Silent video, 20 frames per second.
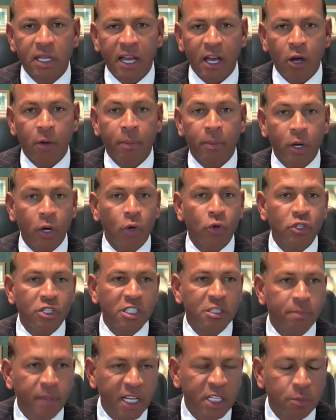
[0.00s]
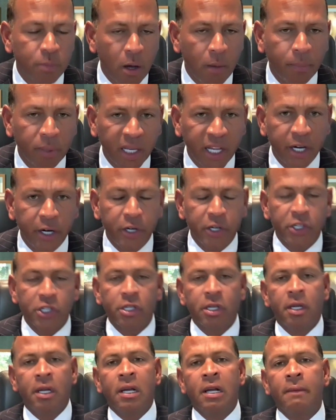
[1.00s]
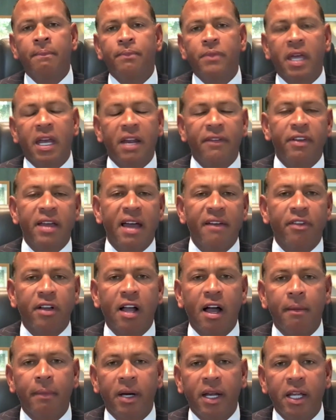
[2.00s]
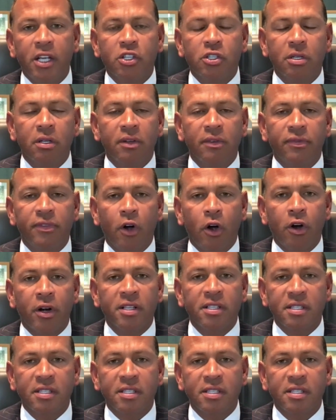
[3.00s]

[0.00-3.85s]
to help coach these baseball players. And if you have a combination of art and